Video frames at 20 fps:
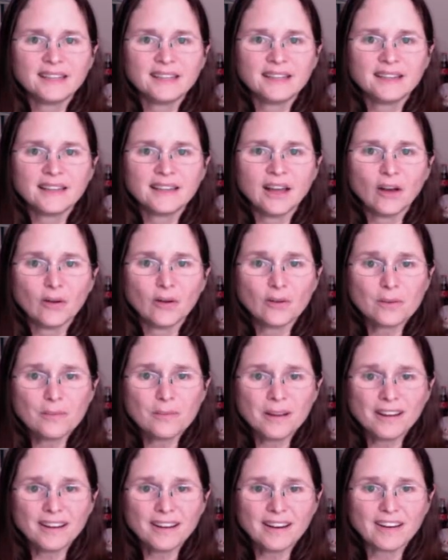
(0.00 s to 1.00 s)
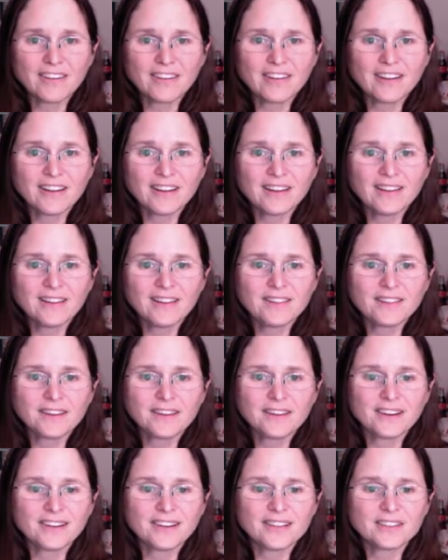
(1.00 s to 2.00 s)
Elkmont area,
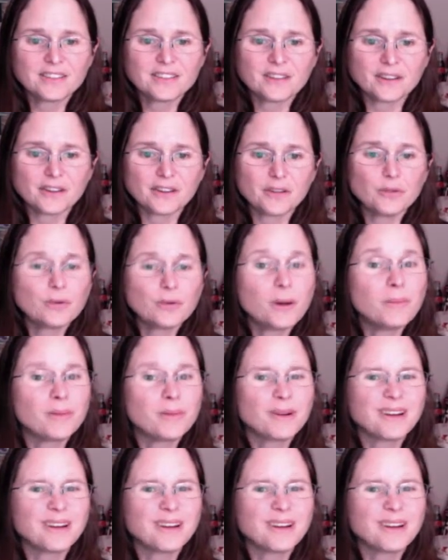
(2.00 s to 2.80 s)
there is a Cucumber